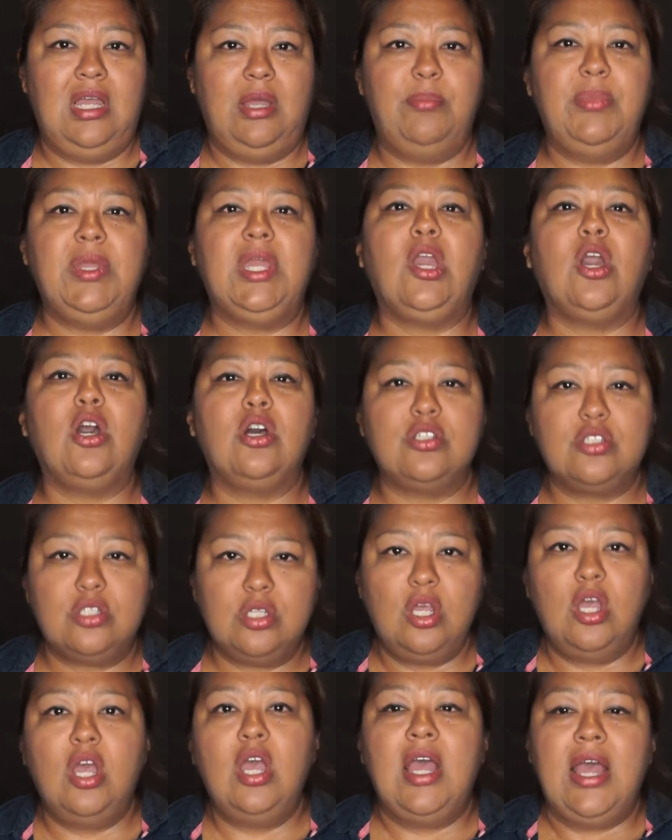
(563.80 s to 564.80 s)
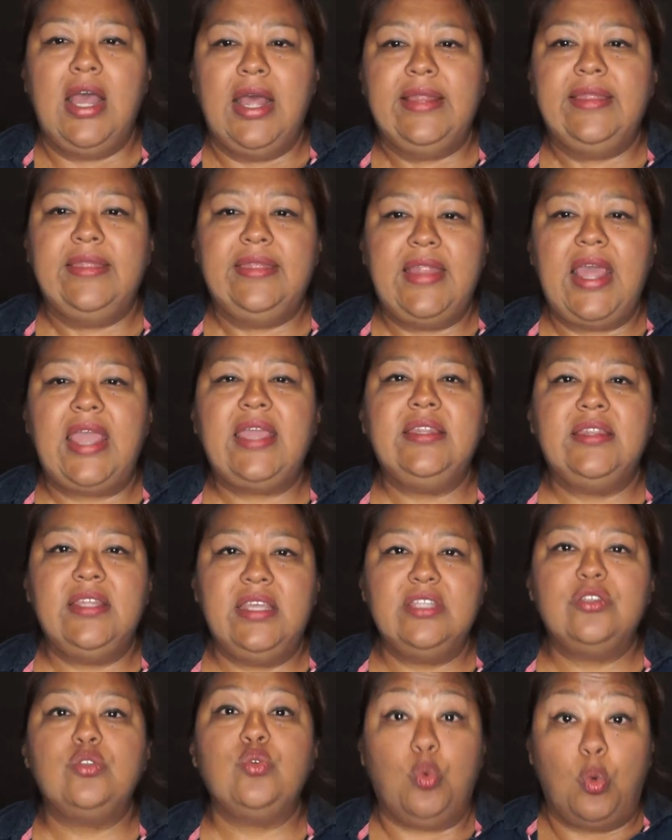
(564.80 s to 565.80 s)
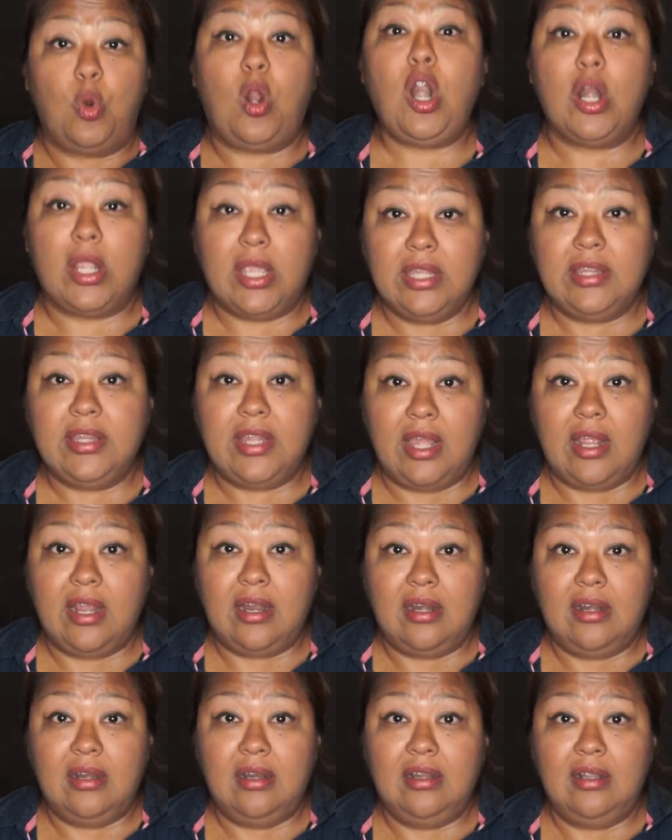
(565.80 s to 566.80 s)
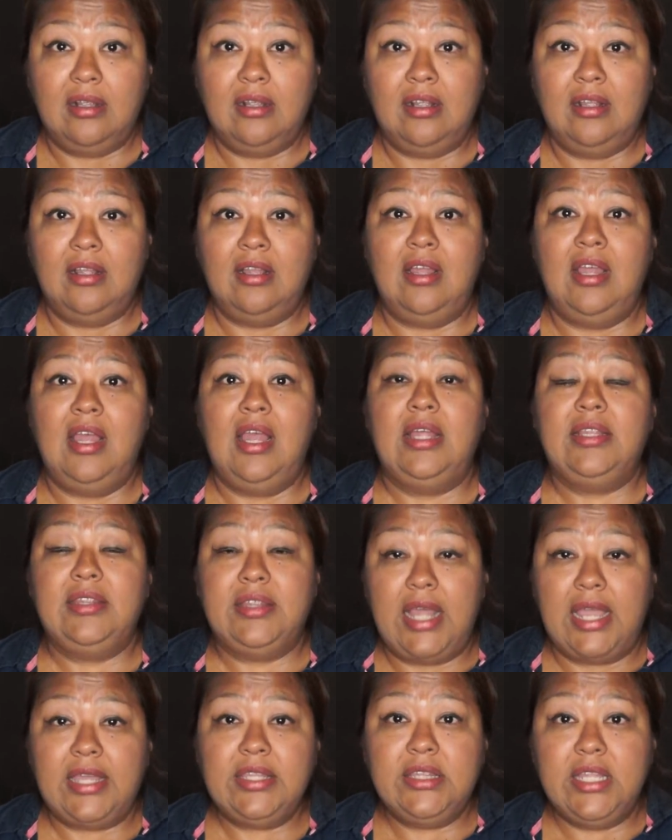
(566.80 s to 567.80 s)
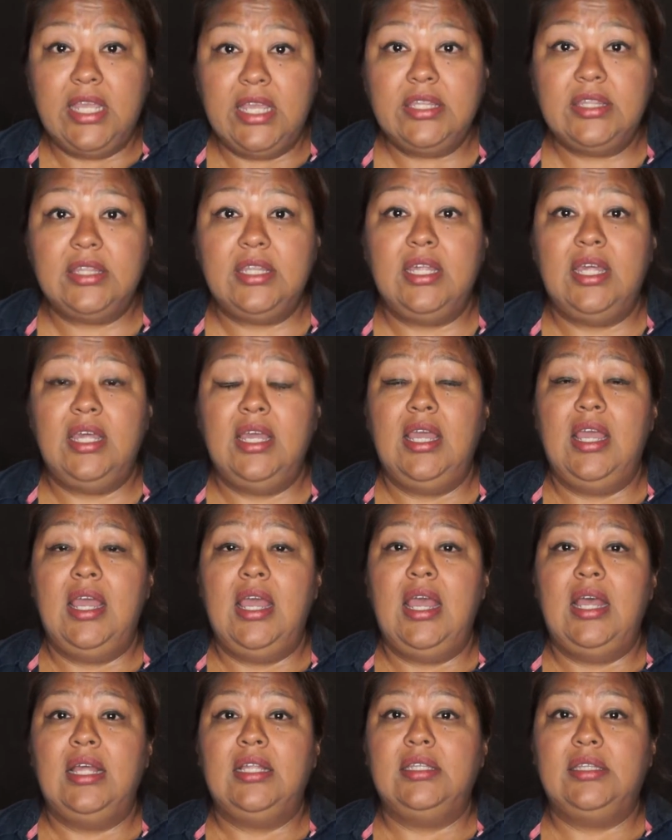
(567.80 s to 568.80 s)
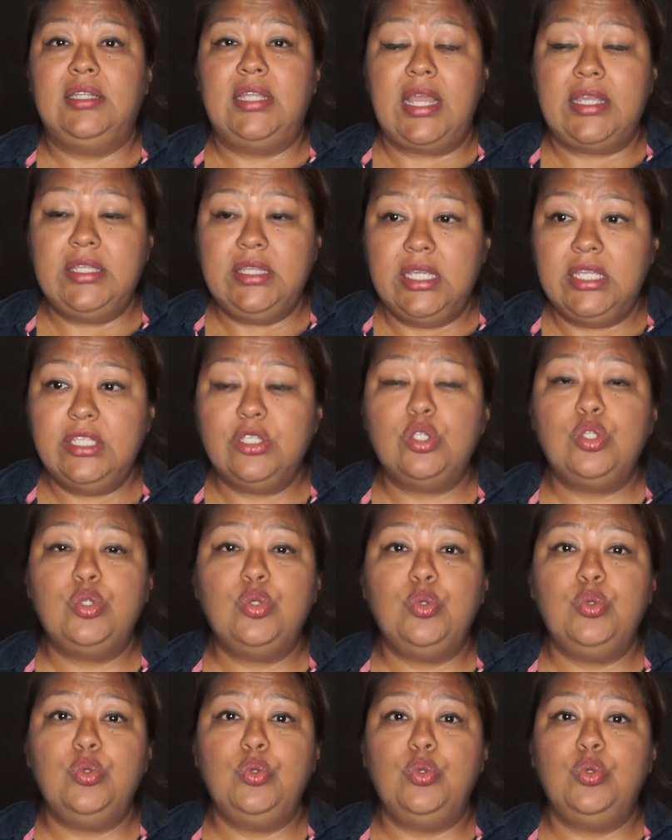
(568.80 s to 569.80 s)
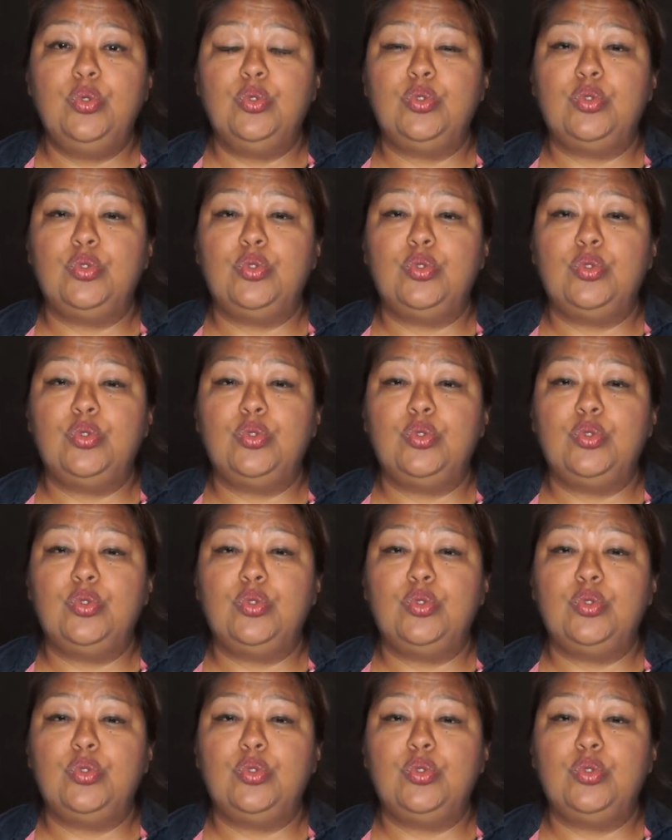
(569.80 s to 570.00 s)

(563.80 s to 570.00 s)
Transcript: because they need to work in there. They need to